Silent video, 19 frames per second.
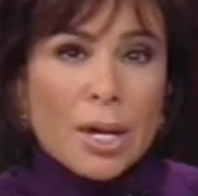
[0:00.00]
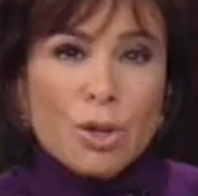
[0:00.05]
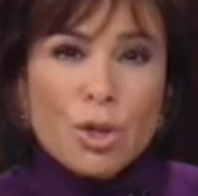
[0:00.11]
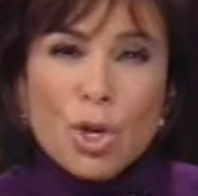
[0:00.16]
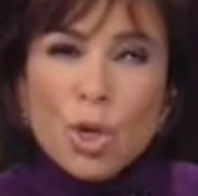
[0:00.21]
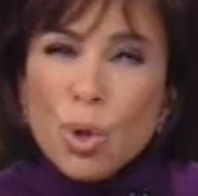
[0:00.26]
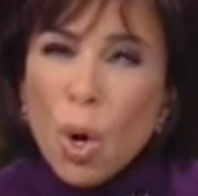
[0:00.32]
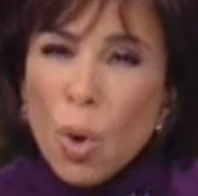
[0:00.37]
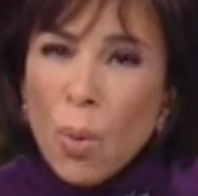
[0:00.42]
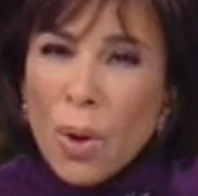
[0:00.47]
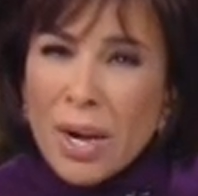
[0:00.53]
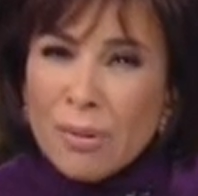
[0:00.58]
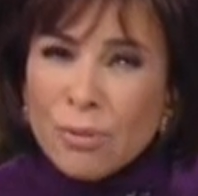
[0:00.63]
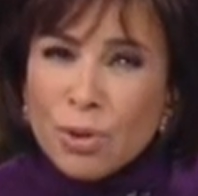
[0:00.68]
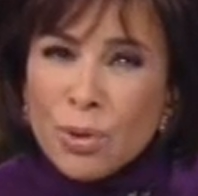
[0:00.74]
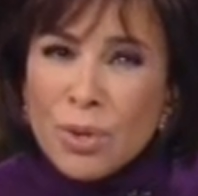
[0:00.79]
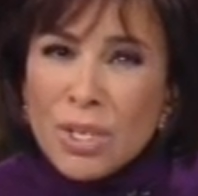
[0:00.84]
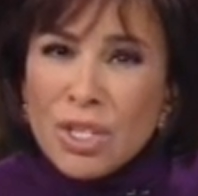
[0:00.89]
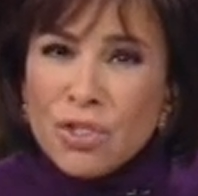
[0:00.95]
And you go
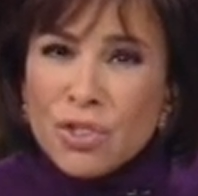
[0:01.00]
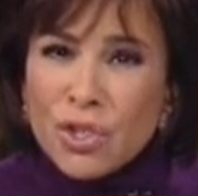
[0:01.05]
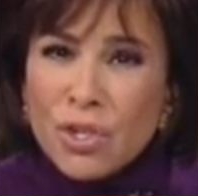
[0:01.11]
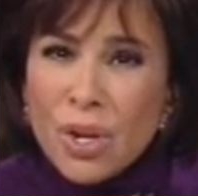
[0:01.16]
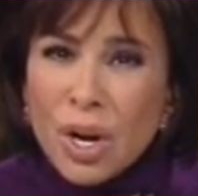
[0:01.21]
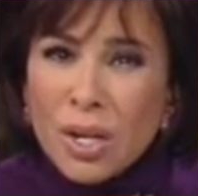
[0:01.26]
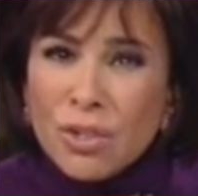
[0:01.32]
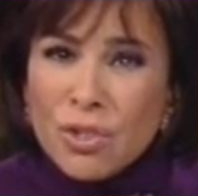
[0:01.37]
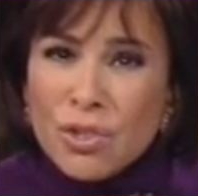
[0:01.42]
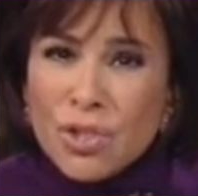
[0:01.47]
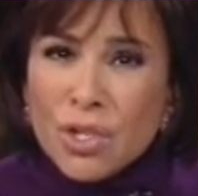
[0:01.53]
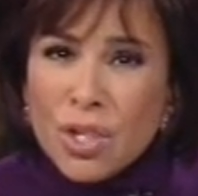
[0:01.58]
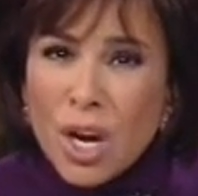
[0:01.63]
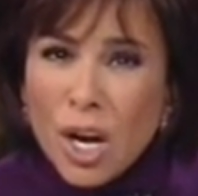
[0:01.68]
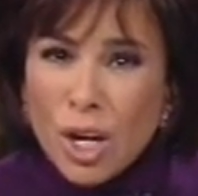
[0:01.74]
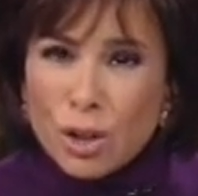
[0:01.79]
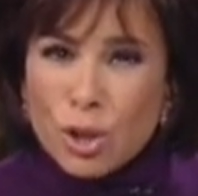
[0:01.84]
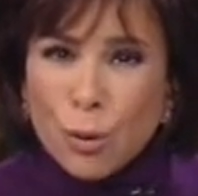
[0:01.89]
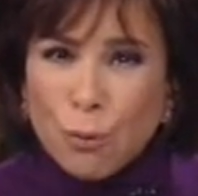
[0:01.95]
after these nuns
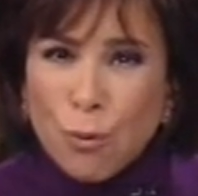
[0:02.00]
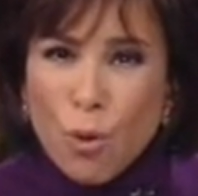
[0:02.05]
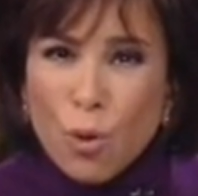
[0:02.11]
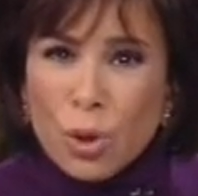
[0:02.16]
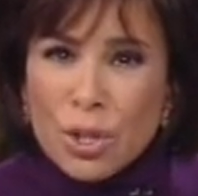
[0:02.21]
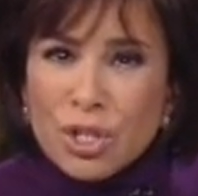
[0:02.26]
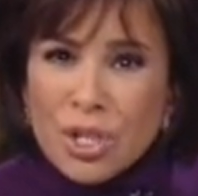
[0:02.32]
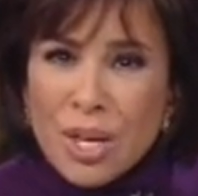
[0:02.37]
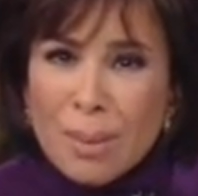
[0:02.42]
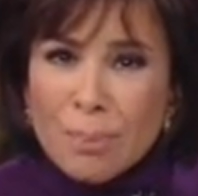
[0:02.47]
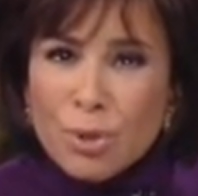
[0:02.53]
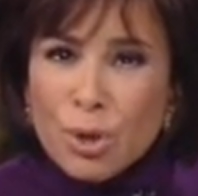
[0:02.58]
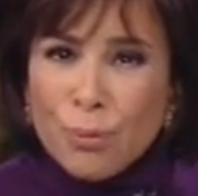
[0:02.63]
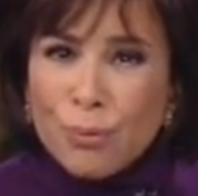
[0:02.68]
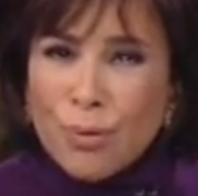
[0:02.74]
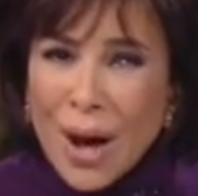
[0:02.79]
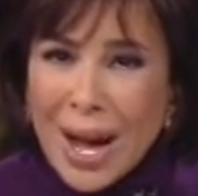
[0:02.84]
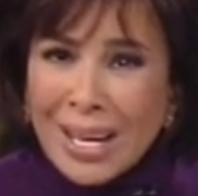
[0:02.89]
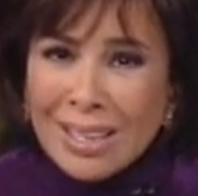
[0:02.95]
to force them to
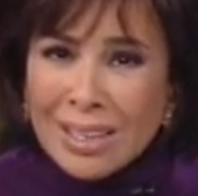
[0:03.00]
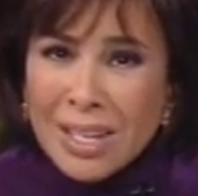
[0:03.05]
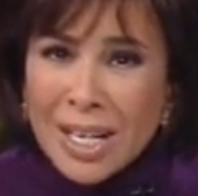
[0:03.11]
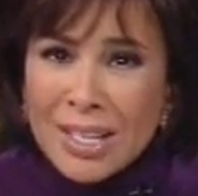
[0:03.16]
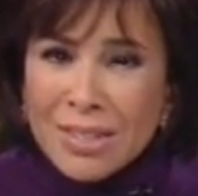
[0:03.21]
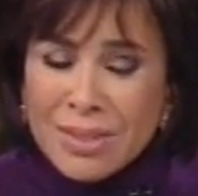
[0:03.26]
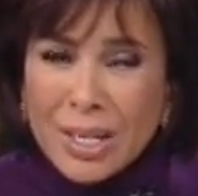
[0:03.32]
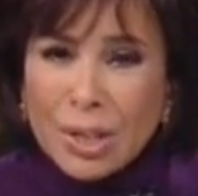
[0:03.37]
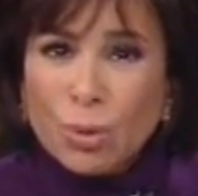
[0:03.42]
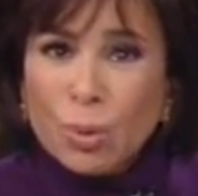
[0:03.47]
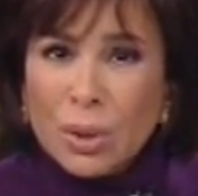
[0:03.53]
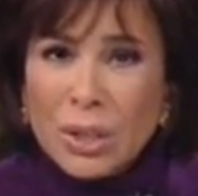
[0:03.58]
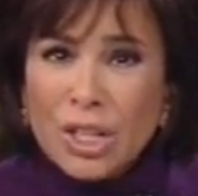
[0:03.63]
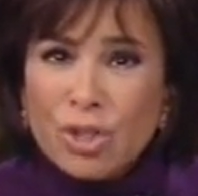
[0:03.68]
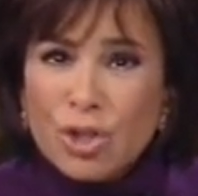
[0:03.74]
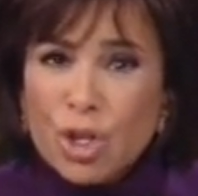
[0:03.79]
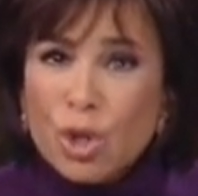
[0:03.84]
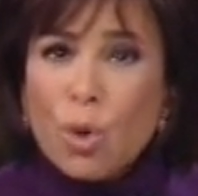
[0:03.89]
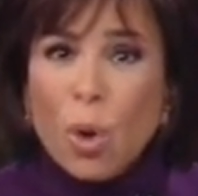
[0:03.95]
violate their
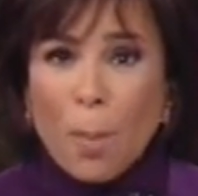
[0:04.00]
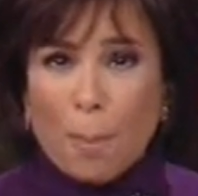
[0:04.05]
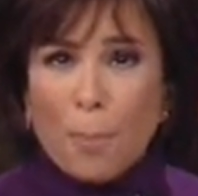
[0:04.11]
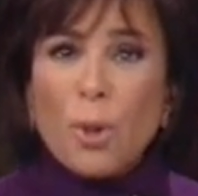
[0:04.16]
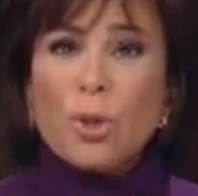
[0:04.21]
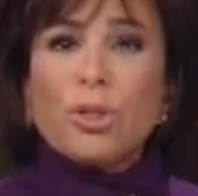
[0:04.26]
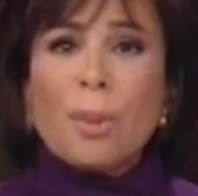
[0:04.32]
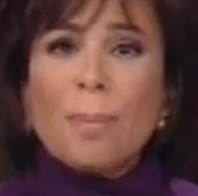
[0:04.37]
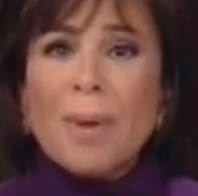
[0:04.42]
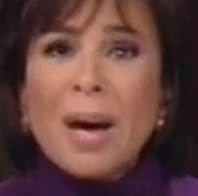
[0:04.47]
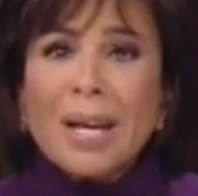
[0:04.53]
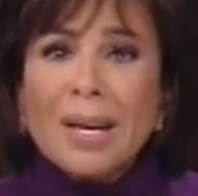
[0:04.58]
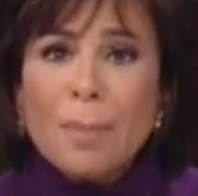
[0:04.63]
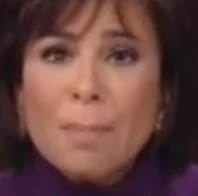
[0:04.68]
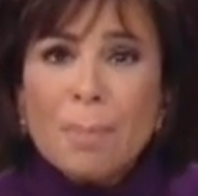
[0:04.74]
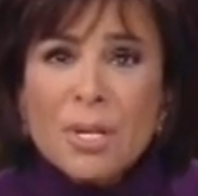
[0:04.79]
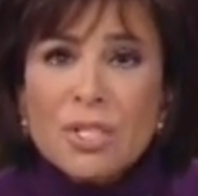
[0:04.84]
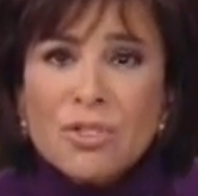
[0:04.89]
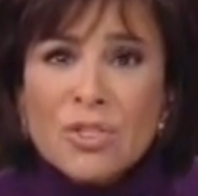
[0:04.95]
religion or put them out
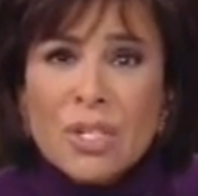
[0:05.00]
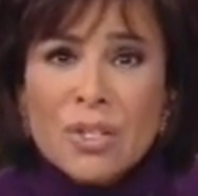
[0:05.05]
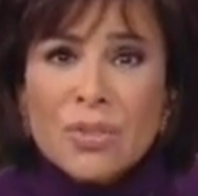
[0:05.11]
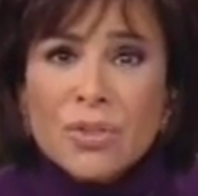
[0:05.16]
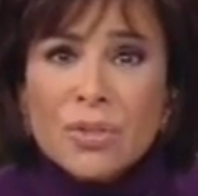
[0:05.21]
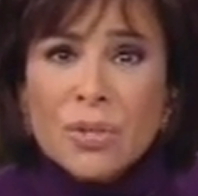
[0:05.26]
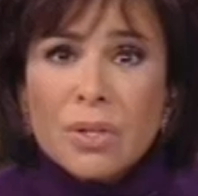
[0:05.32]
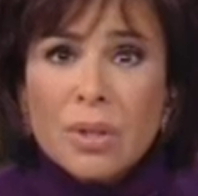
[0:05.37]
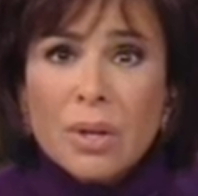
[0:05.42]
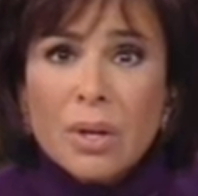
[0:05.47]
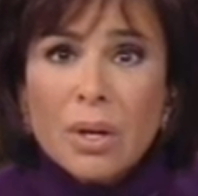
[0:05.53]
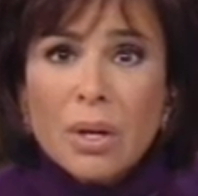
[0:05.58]
of business?